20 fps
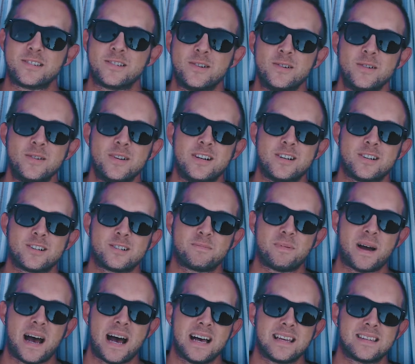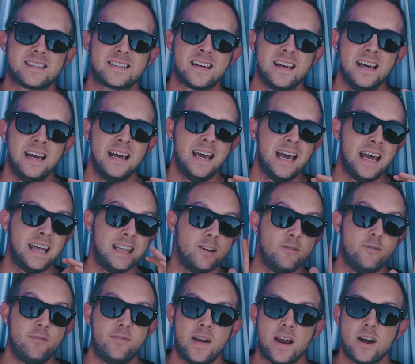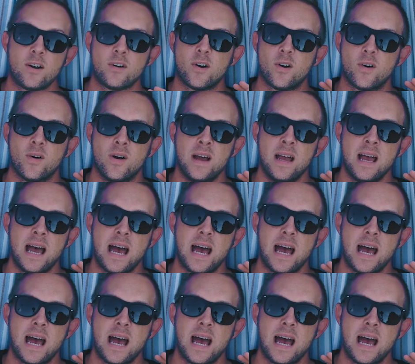2 years pass, and then Pharaoh